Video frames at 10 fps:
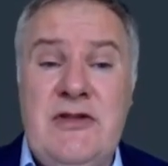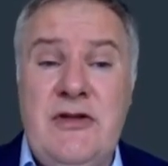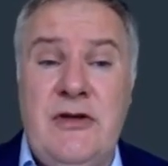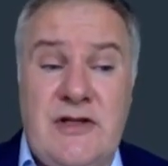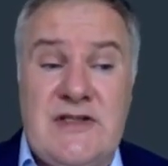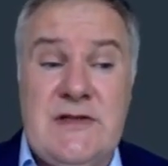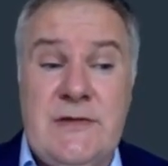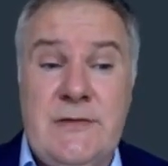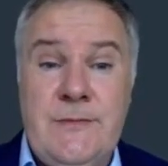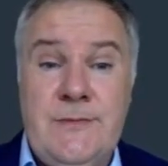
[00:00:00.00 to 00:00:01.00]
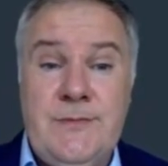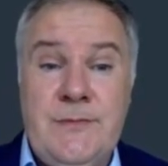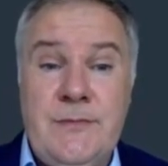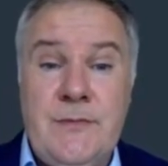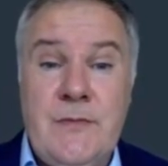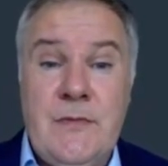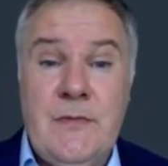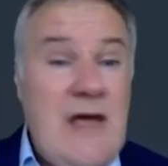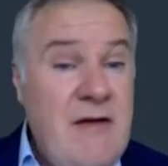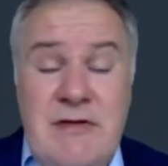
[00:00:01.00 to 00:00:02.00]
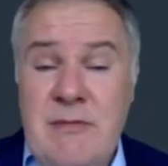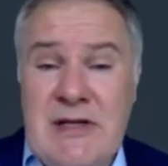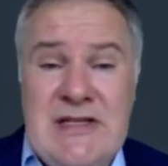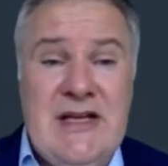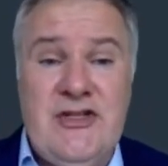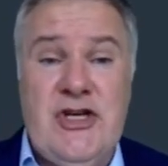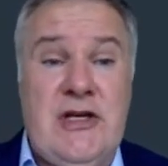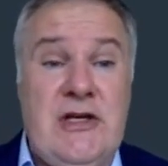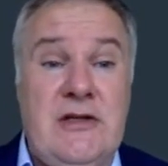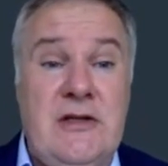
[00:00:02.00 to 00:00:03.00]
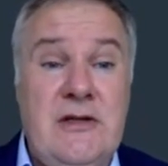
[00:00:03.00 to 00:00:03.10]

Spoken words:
years. Everybody can check it.